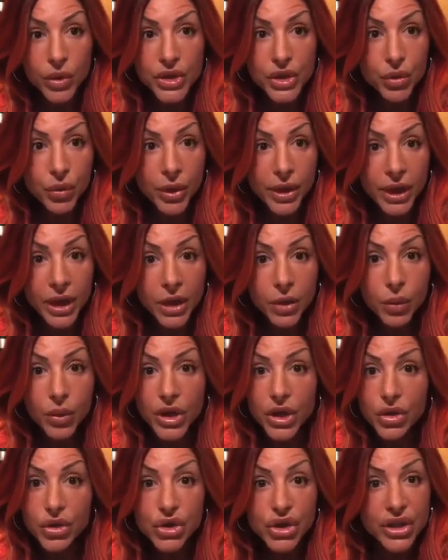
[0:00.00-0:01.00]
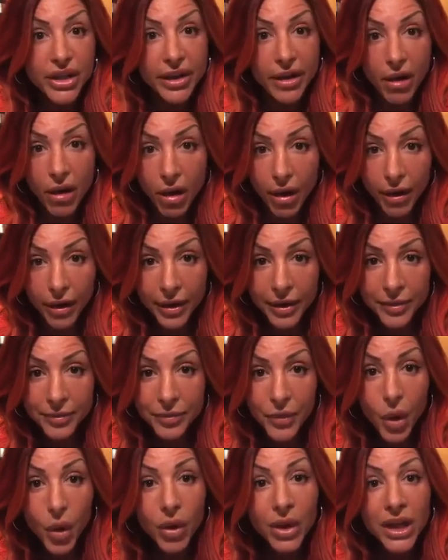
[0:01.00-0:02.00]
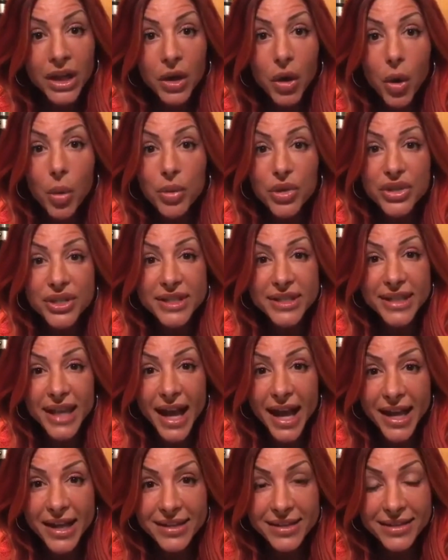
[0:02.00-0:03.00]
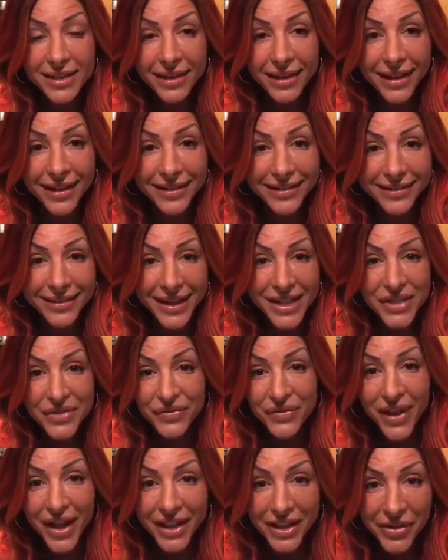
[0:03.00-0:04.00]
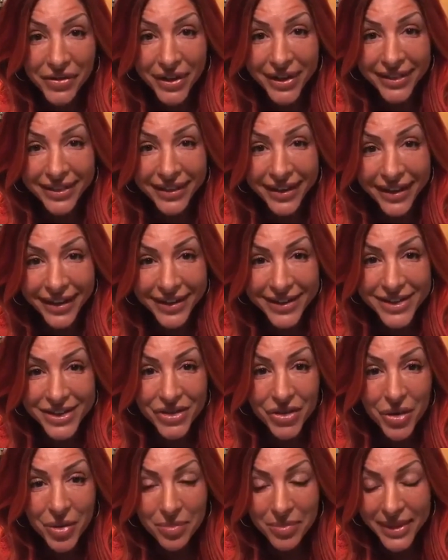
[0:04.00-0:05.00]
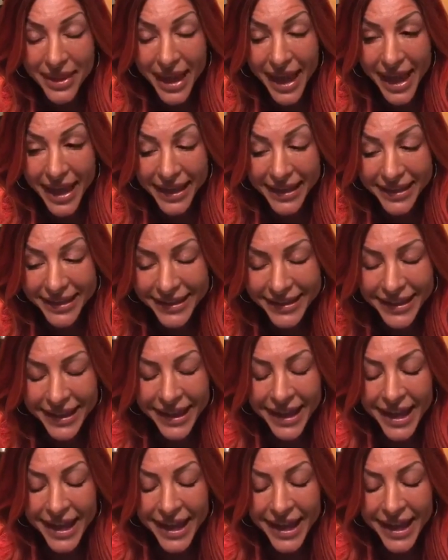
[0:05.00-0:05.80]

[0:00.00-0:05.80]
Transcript: worst critic. We usually are. Hola, ¿cómo estás? I got a nice following there. Estoy bien.